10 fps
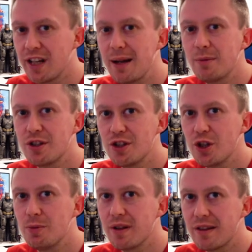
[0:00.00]

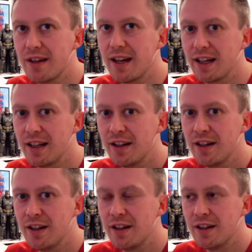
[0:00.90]
time-consuming thing
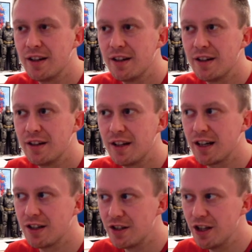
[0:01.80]
you
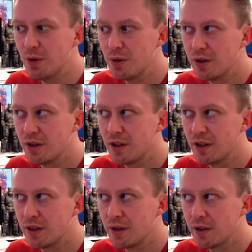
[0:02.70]
can do.
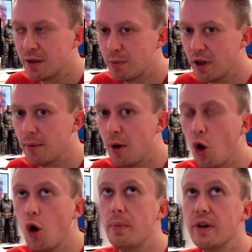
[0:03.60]
But I'm
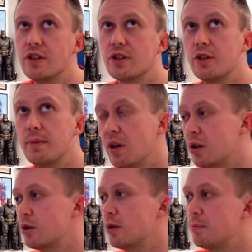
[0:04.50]
hoping it's going to be
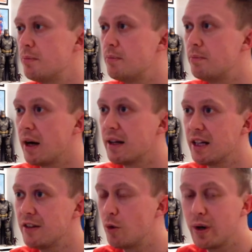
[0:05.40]
all done by the
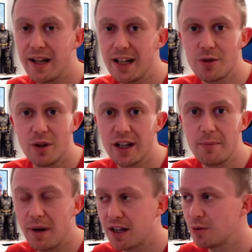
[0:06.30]
end of the weekend so I can
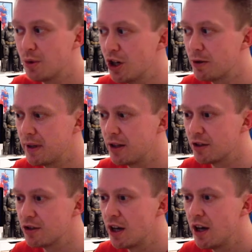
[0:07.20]
get back to work,
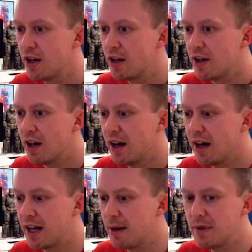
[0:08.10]
because
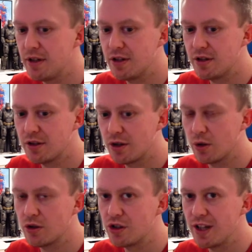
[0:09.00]
I am at
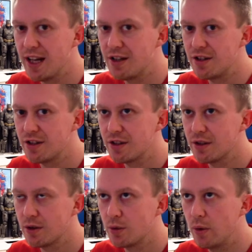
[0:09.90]
good stages
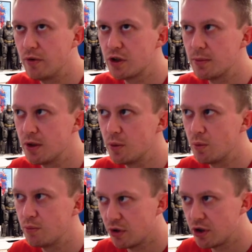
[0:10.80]
with some of
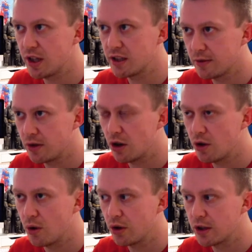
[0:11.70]
the projects I've got
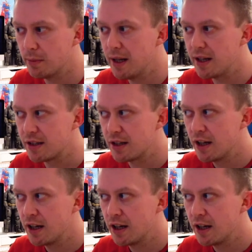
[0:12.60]
going at the minute.